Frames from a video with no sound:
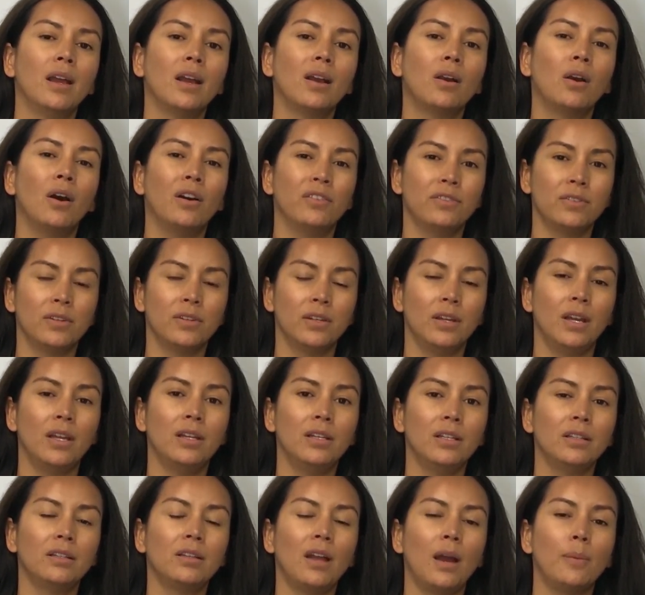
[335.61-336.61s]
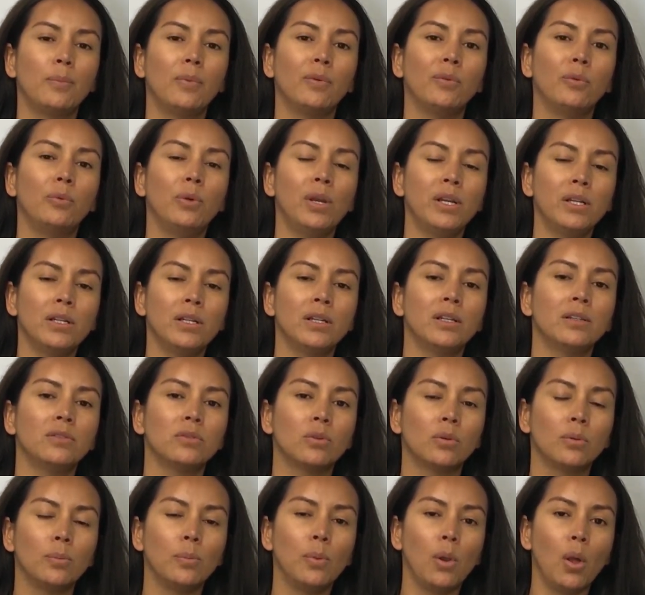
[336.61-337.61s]
causing any type of weakness
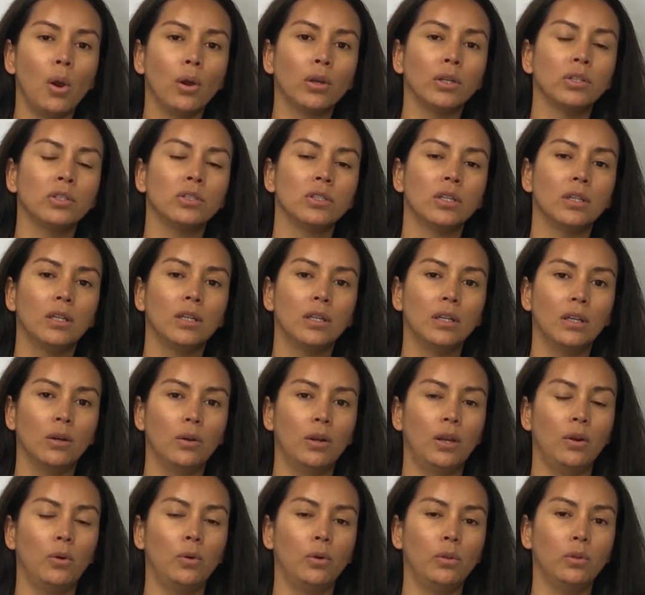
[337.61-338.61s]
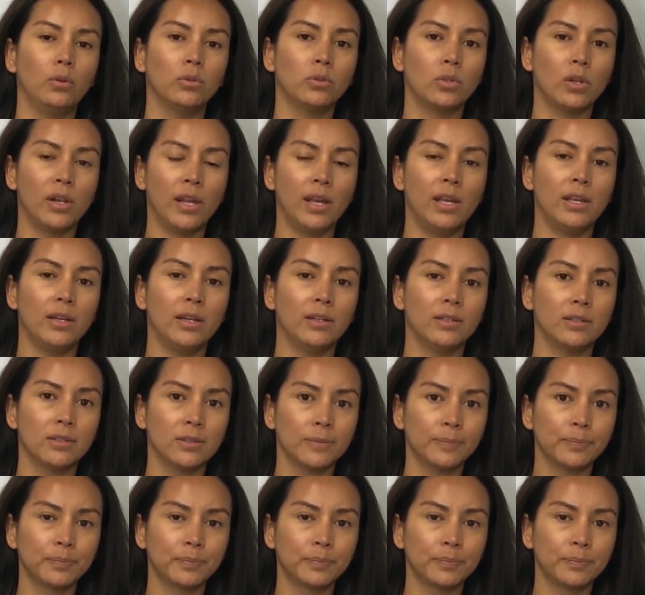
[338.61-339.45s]
or blockage in all those layers.